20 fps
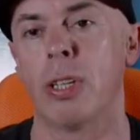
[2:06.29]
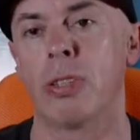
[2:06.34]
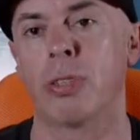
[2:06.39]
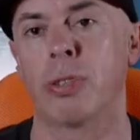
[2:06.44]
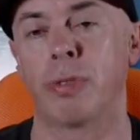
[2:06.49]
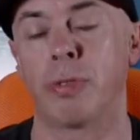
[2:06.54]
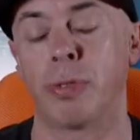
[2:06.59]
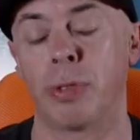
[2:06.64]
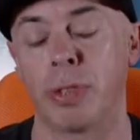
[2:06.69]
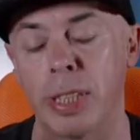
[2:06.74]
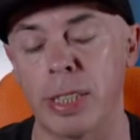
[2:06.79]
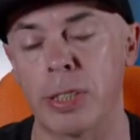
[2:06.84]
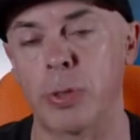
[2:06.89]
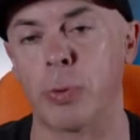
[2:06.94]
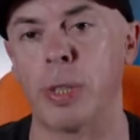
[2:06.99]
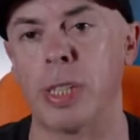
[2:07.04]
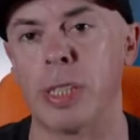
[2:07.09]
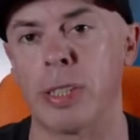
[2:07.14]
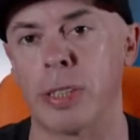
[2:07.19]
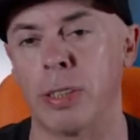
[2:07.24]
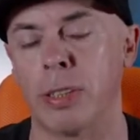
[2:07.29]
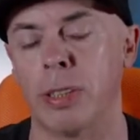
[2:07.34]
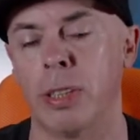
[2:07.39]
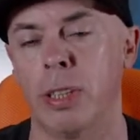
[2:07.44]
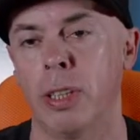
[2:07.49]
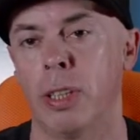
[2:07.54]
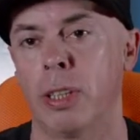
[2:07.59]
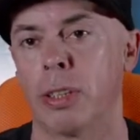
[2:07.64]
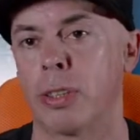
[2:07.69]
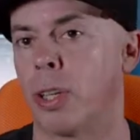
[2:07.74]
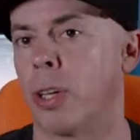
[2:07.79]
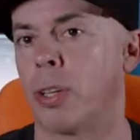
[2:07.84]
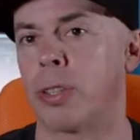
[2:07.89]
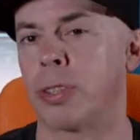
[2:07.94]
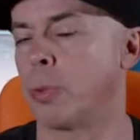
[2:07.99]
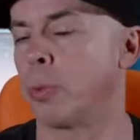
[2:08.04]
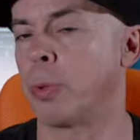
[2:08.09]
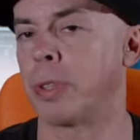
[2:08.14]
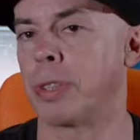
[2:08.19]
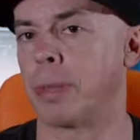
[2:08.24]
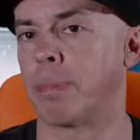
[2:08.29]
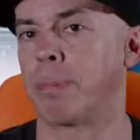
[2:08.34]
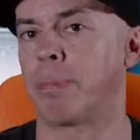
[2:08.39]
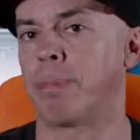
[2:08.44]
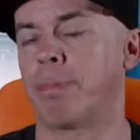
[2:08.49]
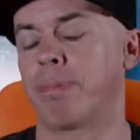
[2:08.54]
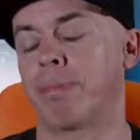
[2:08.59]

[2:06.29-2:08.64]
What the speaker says: So for this reason, Torus was a